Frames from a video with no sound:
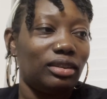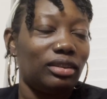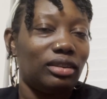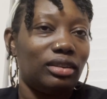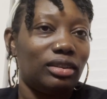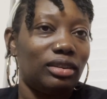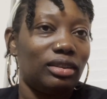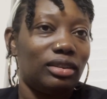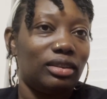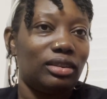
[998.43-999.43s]

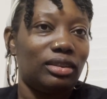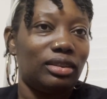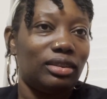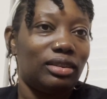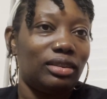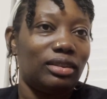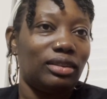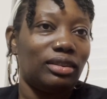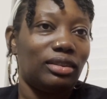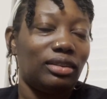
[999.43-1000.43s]

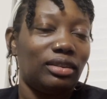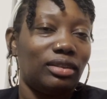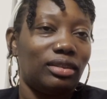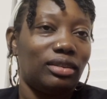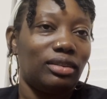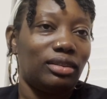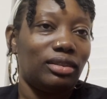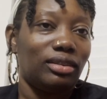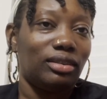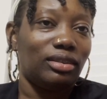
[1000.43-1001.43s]

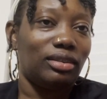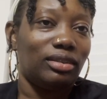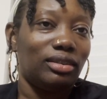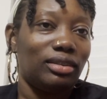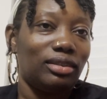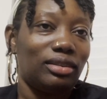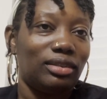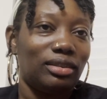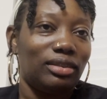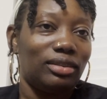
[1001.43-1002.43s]

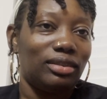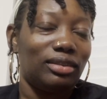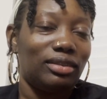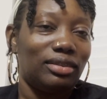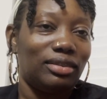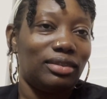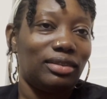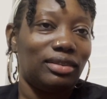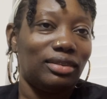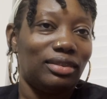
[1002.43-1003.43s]

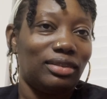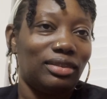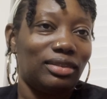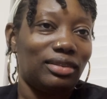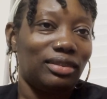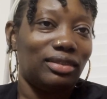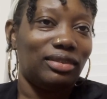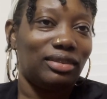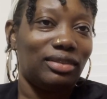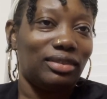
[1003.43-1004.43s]

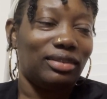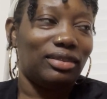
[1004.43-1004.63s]
No words are spoken by the person on screen.